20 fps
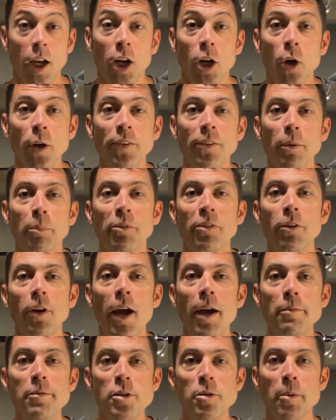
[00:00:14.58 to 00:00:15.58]
Go ahead and
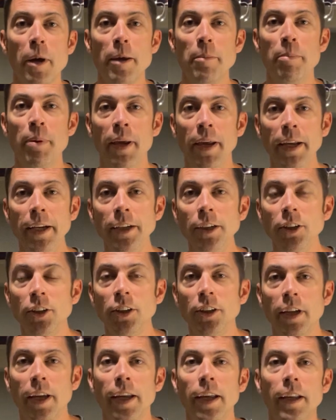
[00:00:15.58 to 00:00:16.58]
subscribe to my
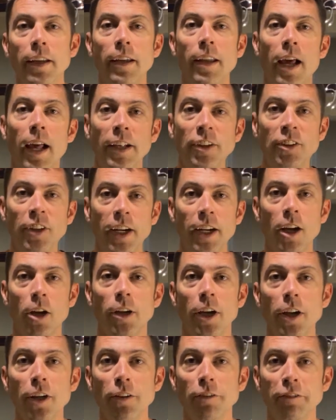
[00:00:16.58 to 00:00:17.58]
page and check out
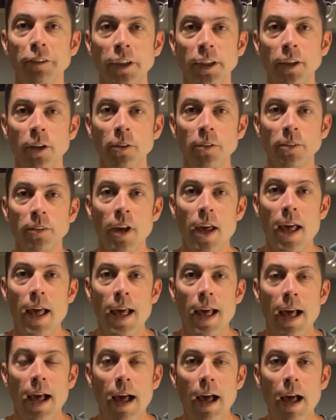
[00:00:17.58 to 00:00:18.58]
other videos.
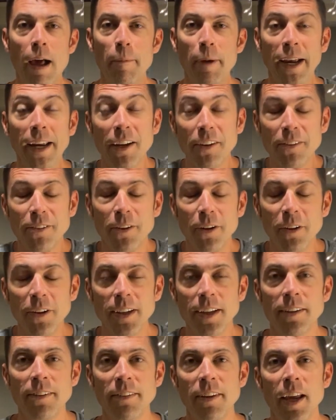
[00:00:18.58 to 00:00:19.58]
I guess during
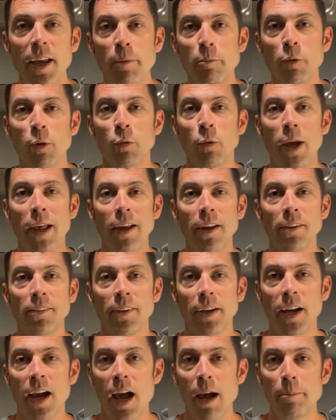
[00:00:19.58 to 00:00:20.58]
this time as
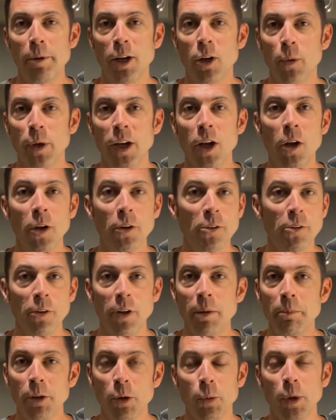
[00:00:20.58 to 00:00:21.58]
a comic, we all
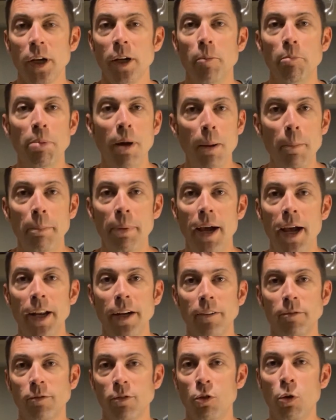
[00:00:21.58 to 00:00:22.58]
dream that we're going to pump
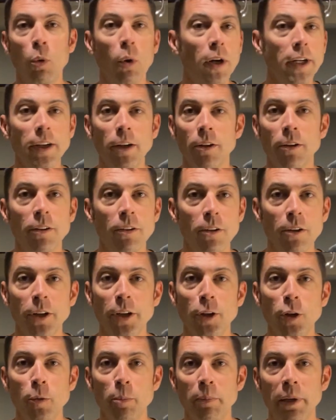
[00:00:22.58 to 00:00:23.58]
out 20 or 30
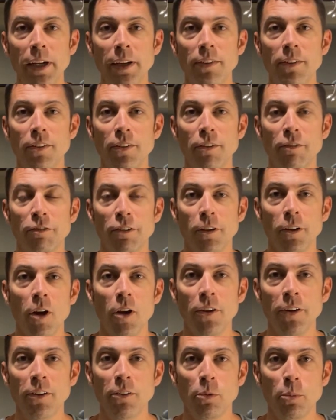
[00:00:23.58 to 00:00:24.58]
new minutes for
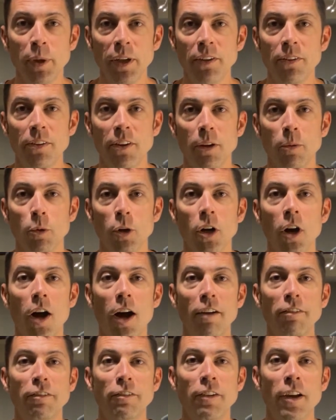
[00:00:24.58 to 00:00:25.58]
all these weeks that we're
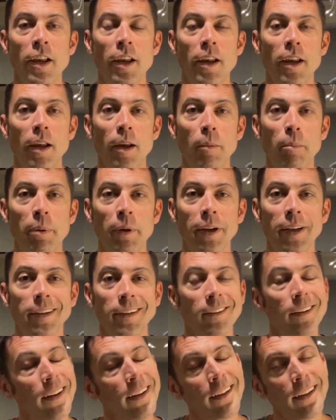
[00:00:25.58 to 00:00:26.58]
off. But,
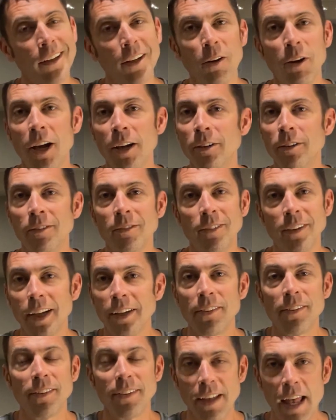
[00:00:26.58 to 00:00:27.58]

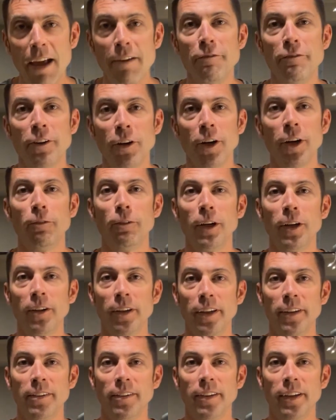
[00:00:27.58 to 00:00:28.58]
that's not very
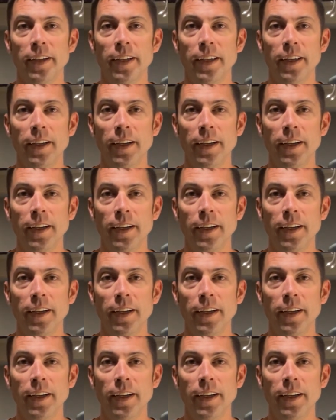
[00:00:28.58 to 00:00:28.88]
realistic.